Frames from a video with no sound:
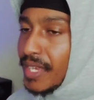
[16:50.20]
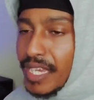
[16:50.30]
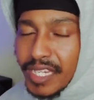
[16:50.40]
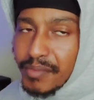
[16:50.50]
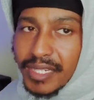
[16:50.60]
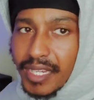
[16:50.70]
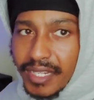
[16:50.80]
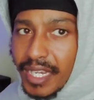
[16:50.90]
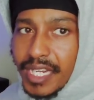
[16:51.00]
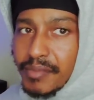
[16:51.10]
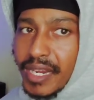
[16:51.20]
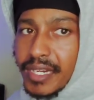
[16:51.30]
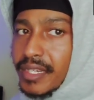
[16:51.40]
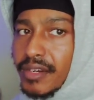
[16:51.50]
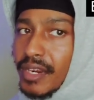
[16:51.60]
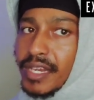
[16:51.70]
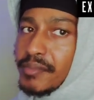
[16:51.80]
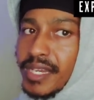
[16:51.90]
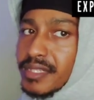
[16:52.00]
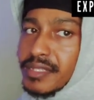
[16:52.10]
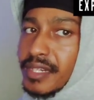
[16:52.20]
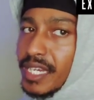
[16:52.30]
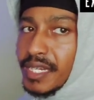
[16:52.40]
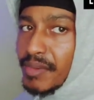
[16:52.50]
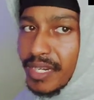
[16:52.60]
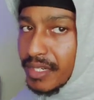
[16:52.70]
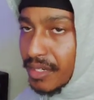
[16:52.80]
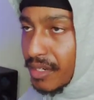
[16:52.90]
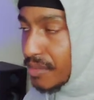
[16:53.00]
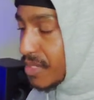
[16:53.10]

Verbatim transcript: it can be done. Anybody can learn how to master. Anybody can learn how to